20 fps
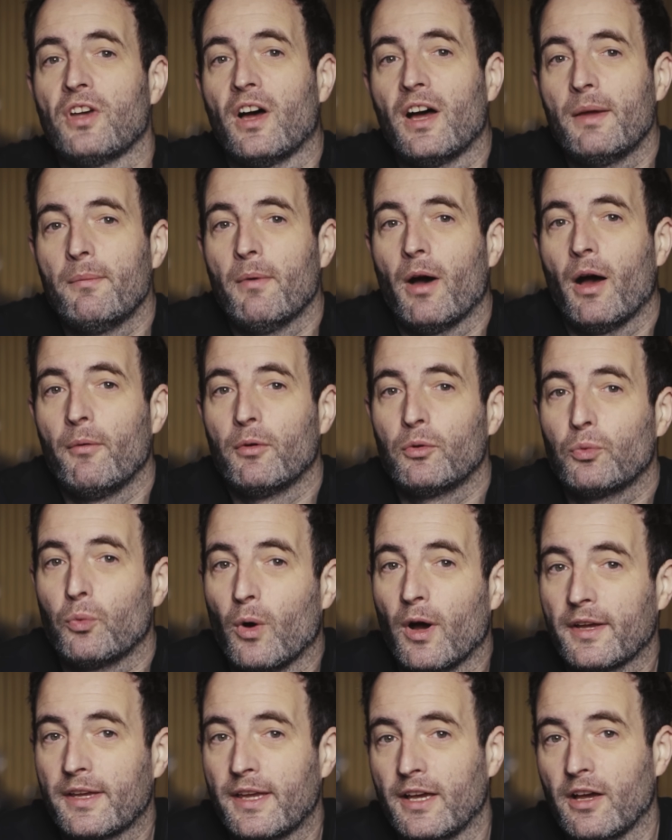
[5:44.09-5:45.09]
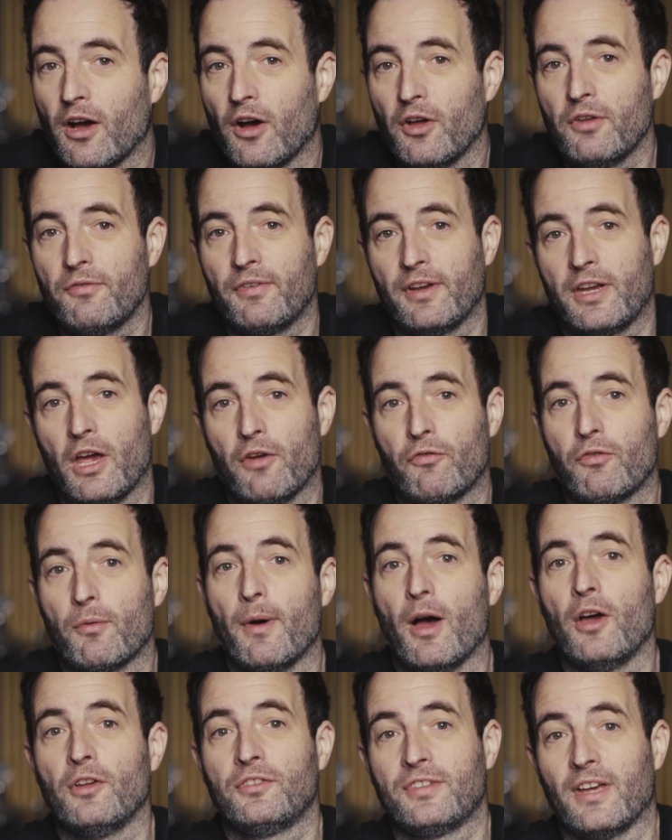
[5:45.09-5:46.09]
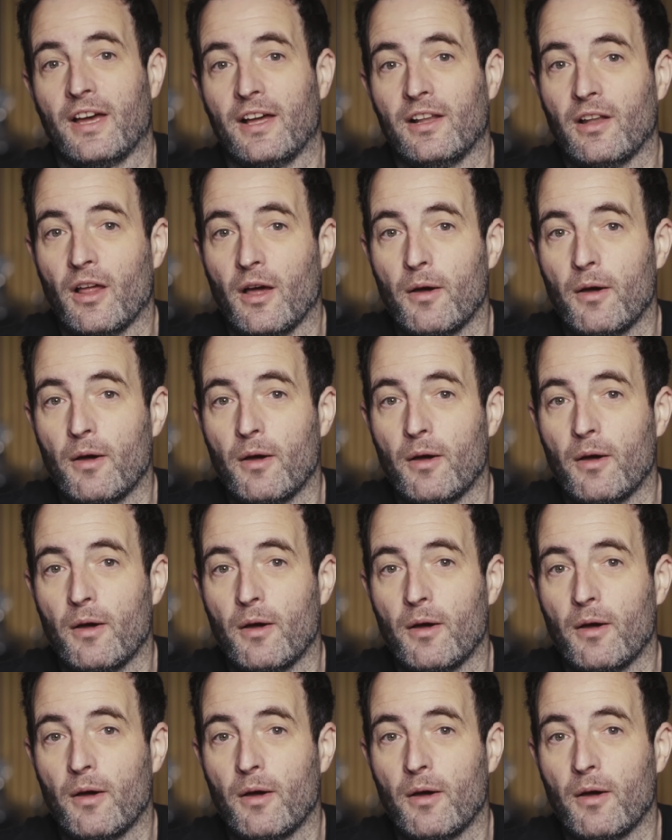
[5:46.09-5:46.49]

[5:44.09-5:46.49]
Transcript: time I was working on a video from a hotel